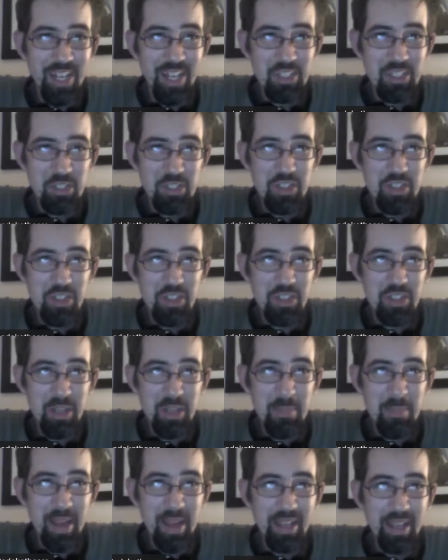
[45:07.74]
test results
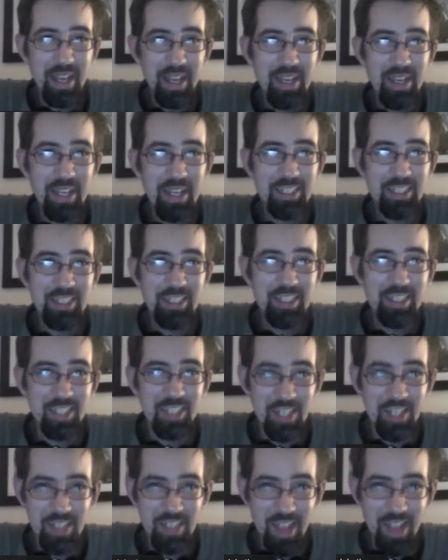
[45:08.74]
come back on a
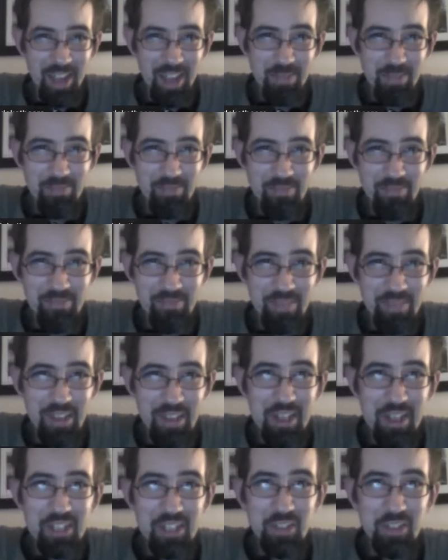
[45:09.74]
Sunday.
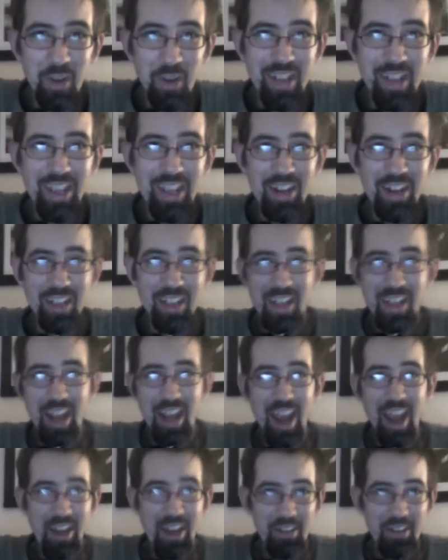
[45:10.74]
So I couldn't get
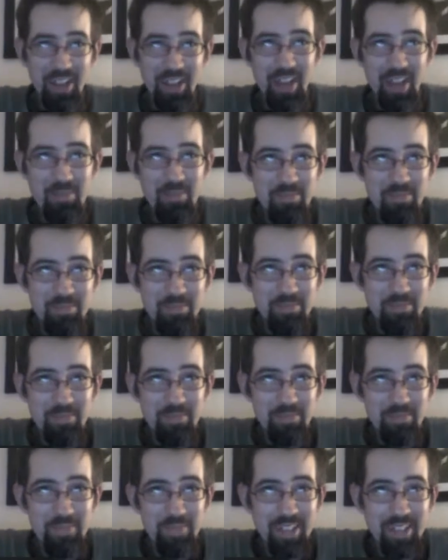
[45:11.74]
a haircut
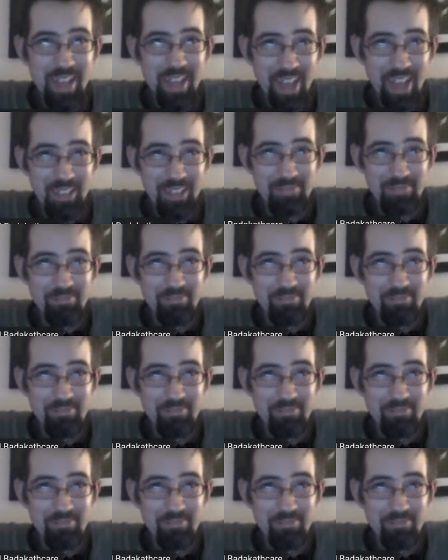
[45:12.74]
again.